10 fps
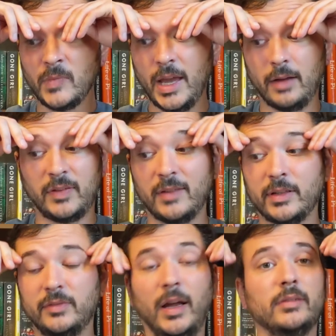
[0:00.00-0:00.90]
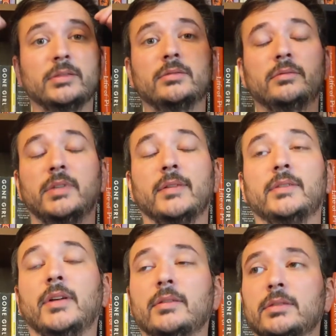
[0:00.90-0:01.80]
Yeah, five out of five. Five out of
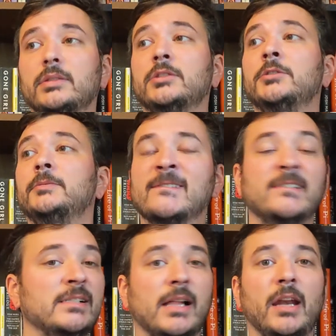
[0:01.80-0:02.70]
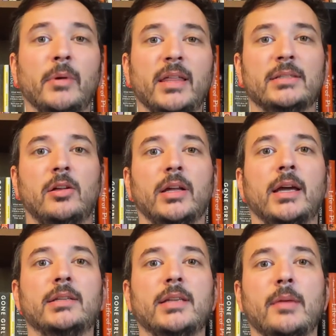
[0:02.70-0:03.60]
five. Anyway, that's all I got
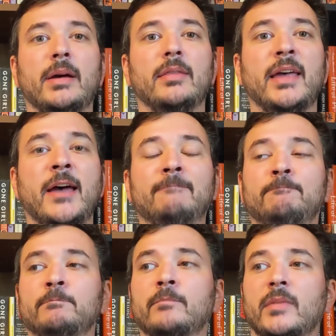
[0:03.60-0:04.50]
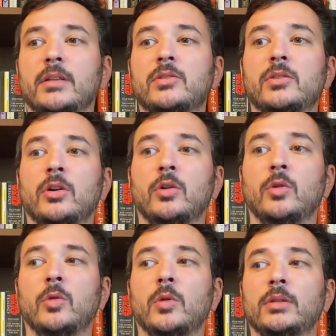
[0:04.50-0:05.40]
to say about that.
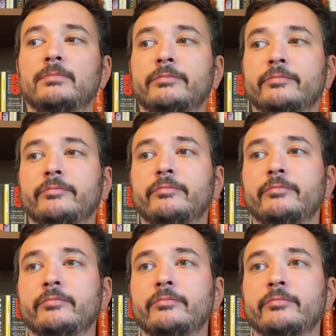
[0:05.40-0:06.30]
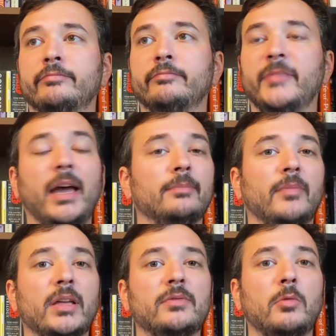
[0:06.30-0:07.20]
So, yeah,
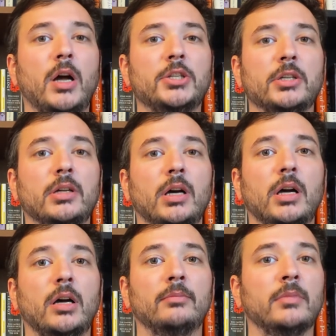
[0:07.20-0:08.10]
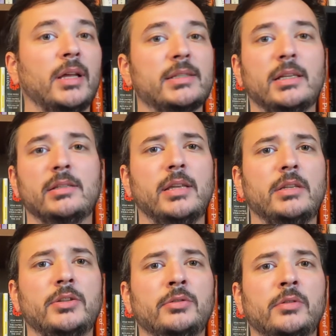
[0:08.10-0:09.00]
thanks for watching. Um, like I said, stay
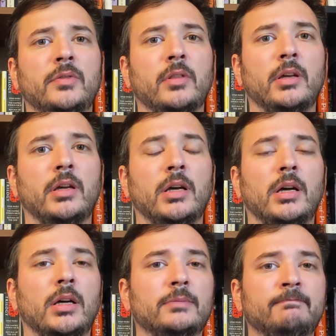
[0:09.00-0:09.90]
tuned for the uh,